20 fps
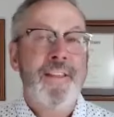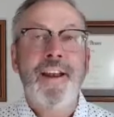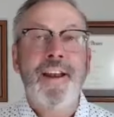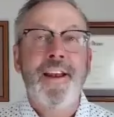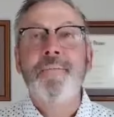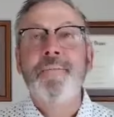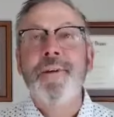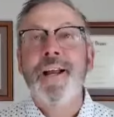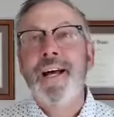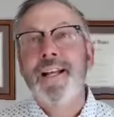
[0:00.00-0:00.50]
Now that
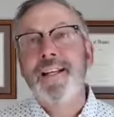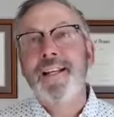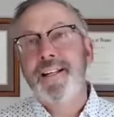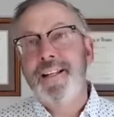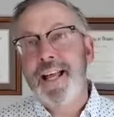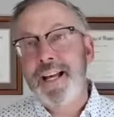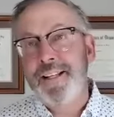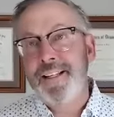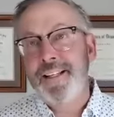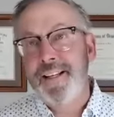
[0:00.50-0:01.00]
I'm not in
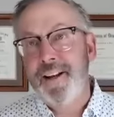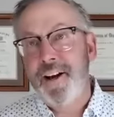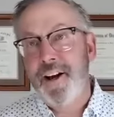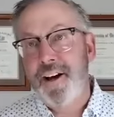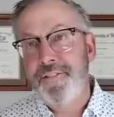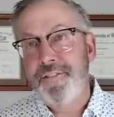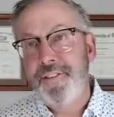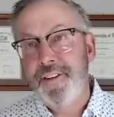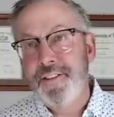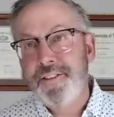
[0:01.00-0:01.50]
elected
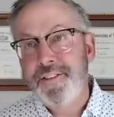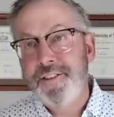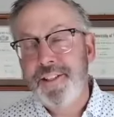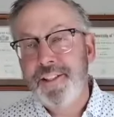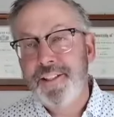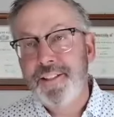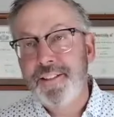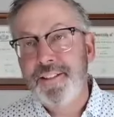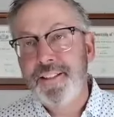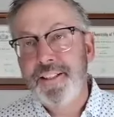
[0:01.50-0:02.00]
office
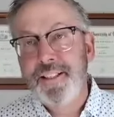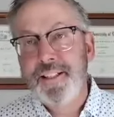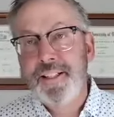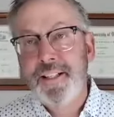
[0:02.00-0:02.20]
and